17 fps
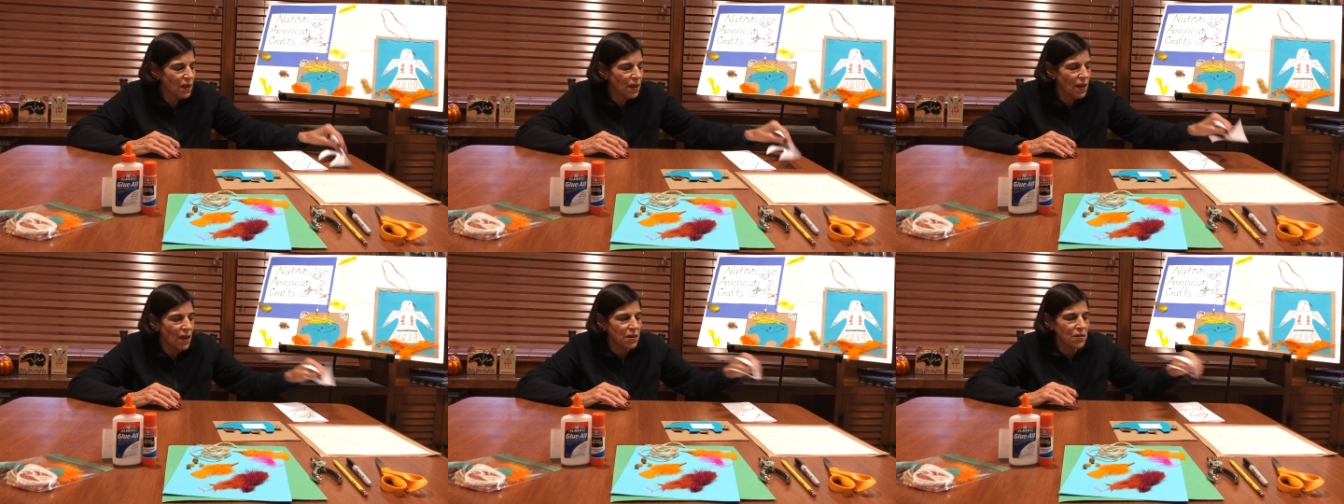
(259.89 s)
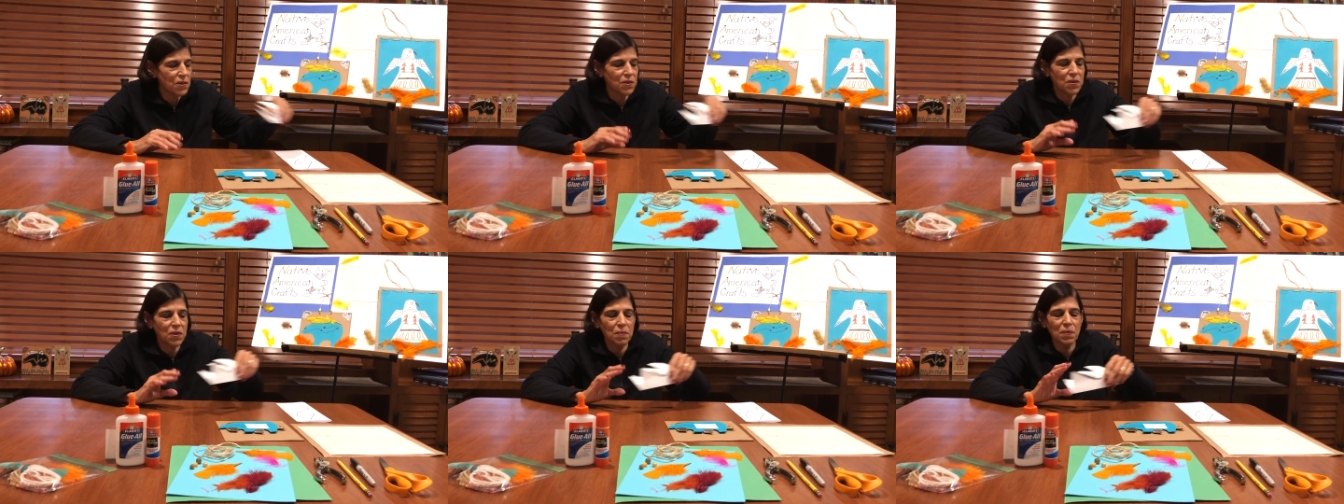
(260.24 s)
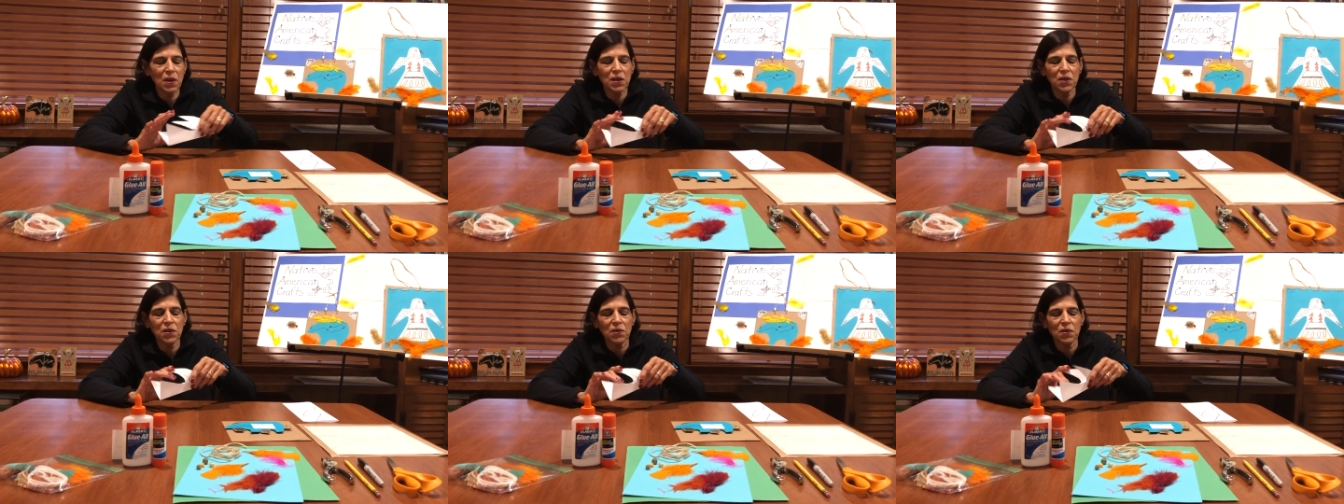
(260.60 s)
and you can
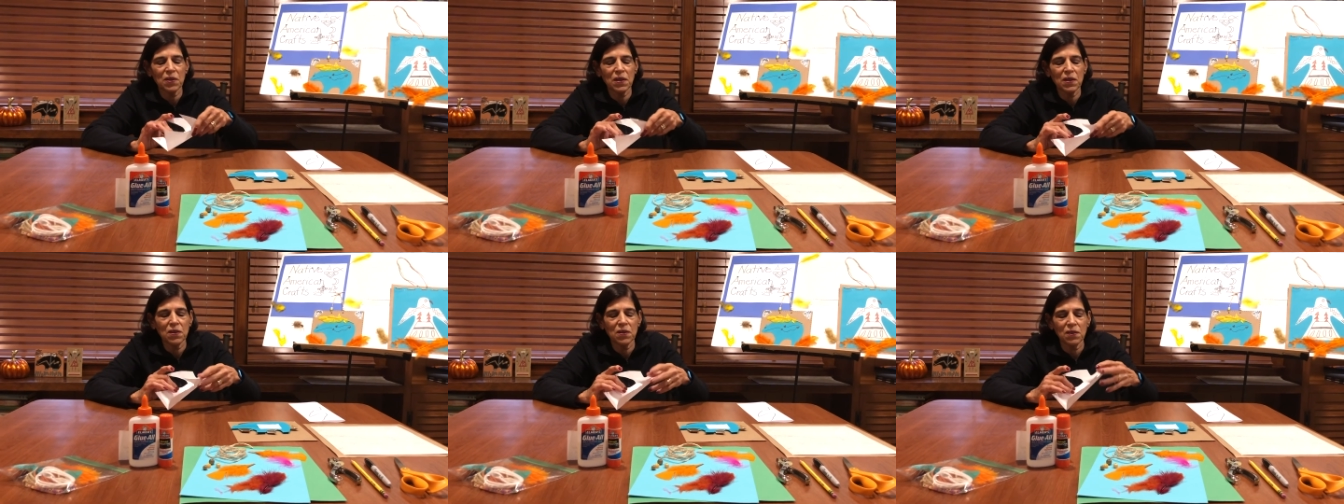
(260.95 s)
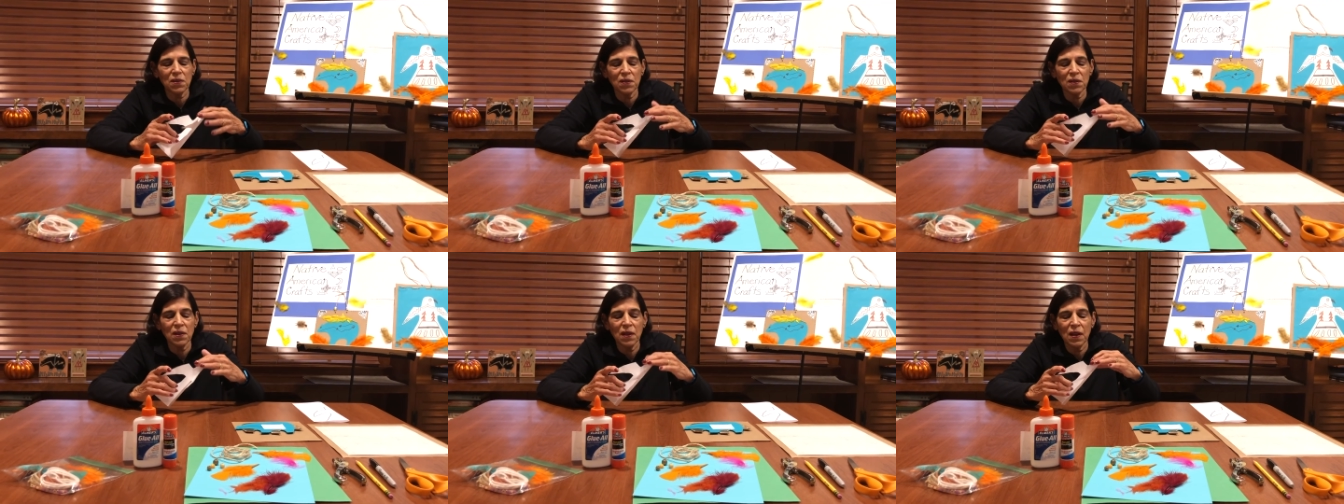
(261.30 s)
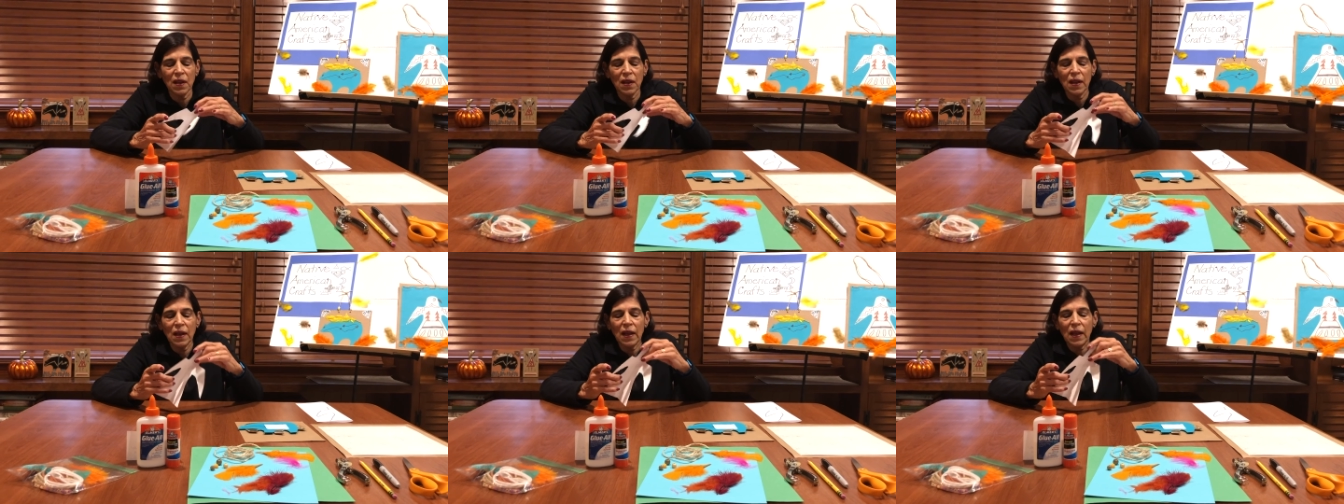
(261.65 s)
make your eagle
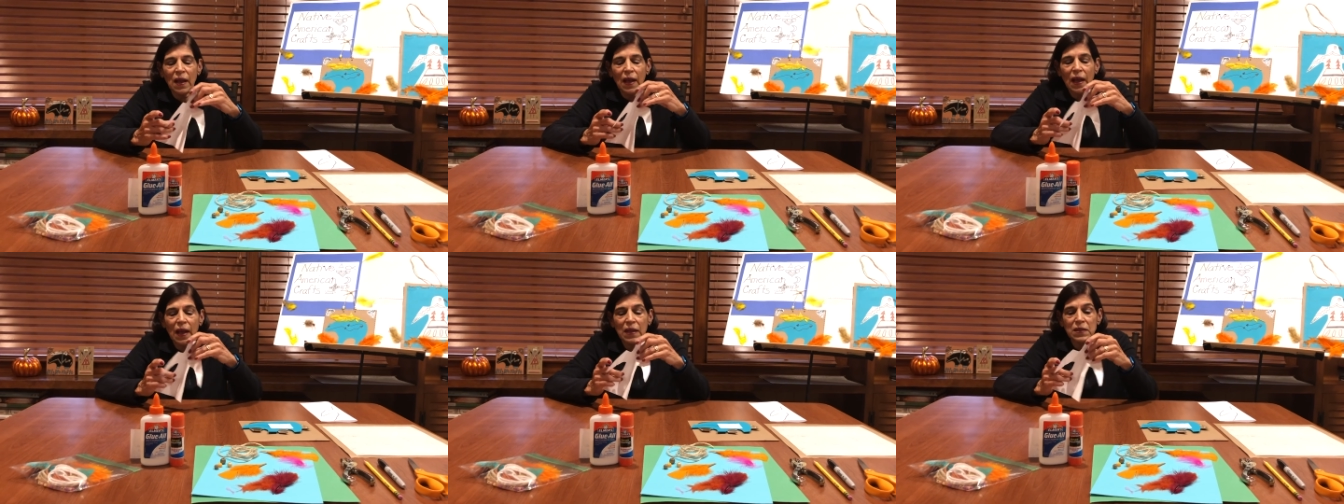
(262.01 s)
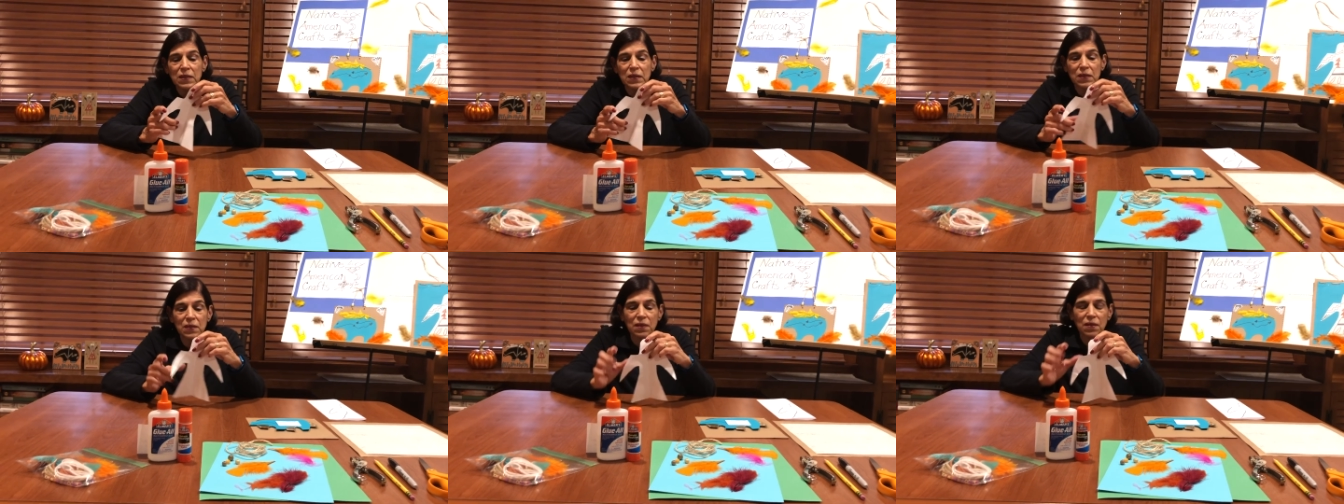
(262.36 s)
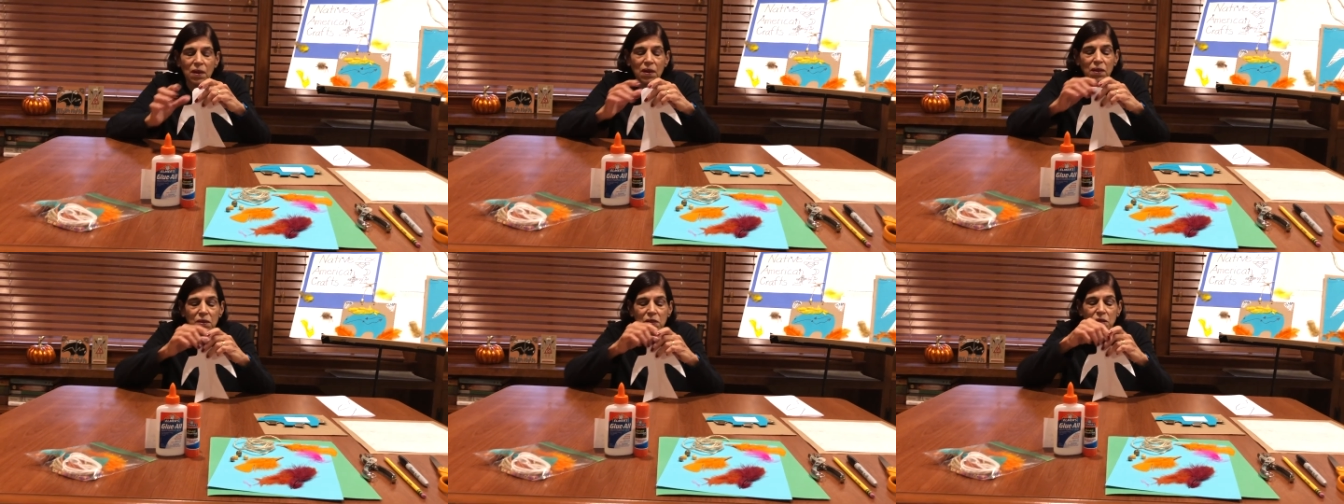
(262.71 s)
as uh,